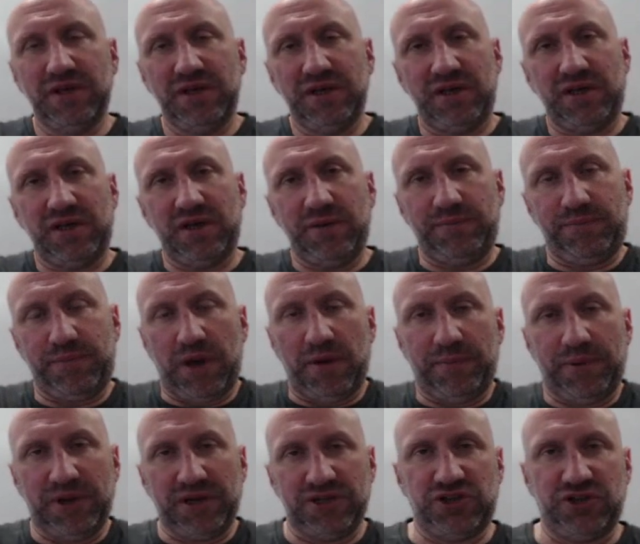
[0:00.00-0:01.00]
a
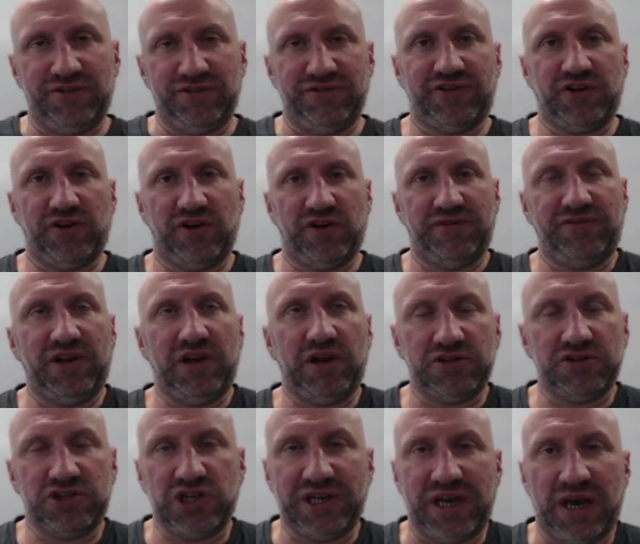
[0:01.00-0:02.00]
bunch of kind of
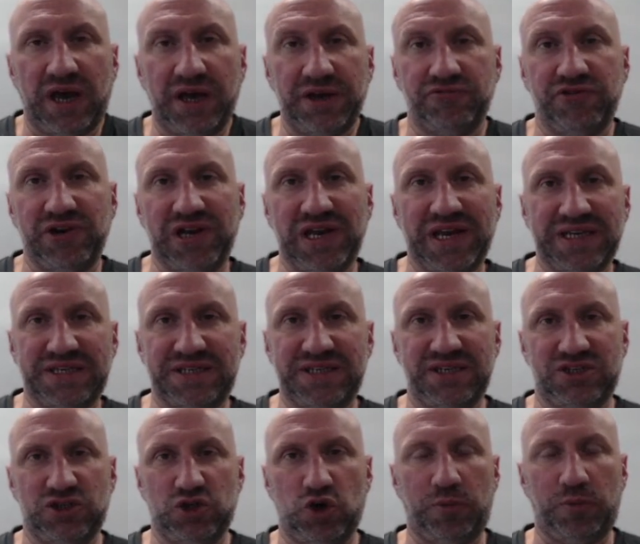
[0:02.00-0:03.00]
largely unrelated
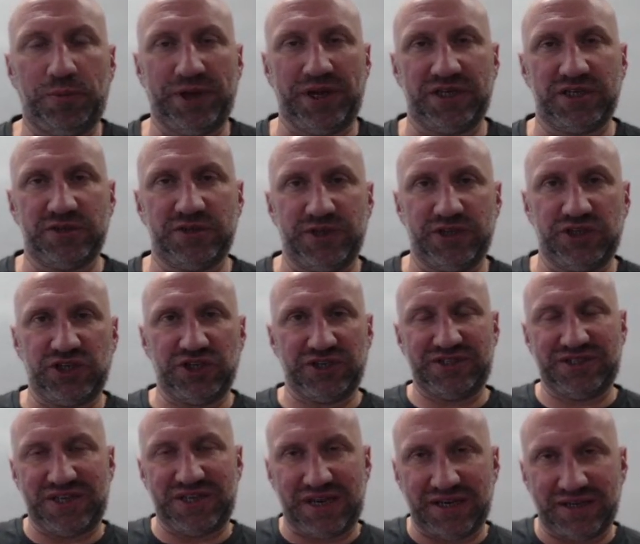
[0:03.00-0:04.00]
topics, but just
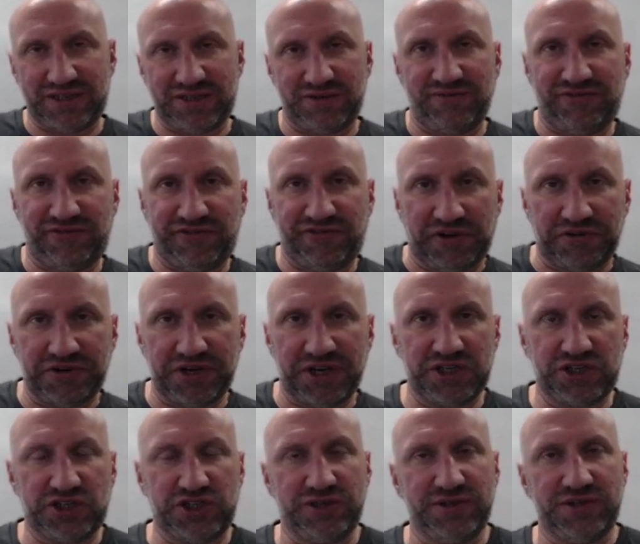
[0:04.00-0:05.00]
setting some
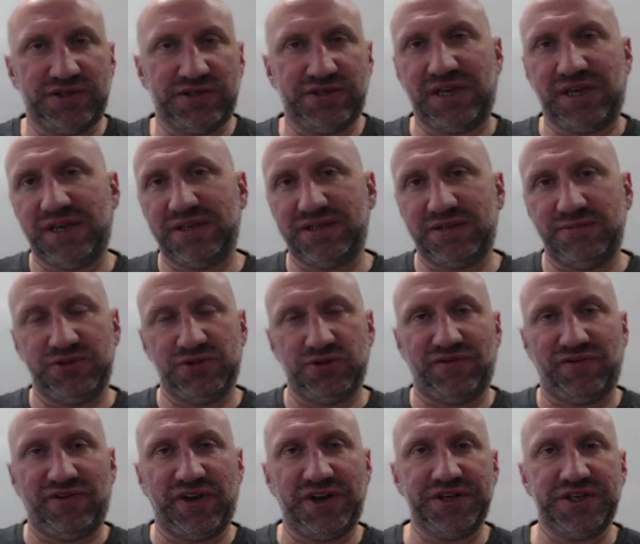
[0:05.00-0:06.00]
foundations to get some sort of
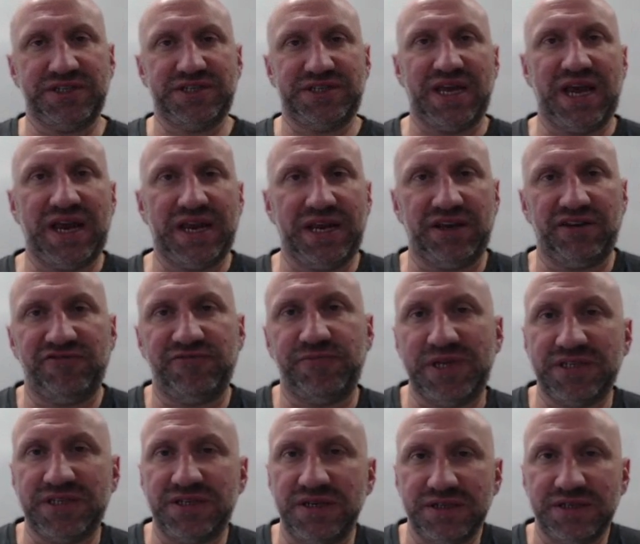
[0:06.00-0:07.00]
understanding of
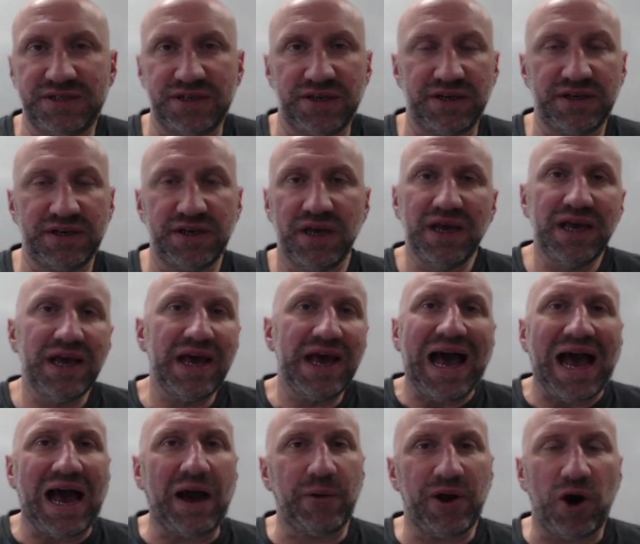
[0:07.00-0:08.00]
business and how
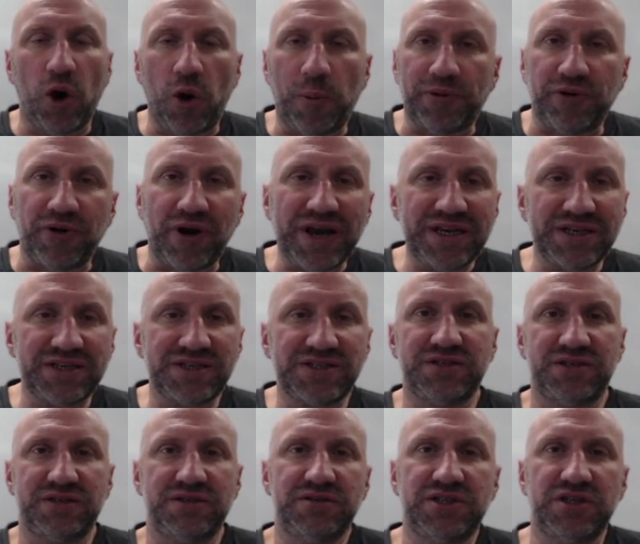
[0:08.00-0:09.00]
it operates,
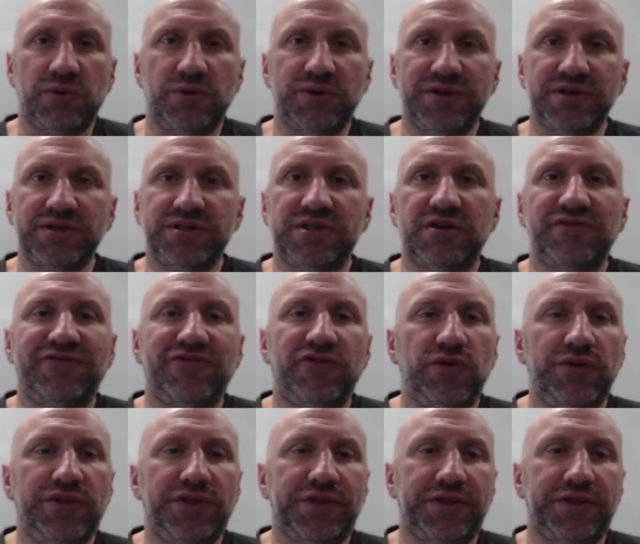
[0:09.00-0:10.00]
so on and so forth.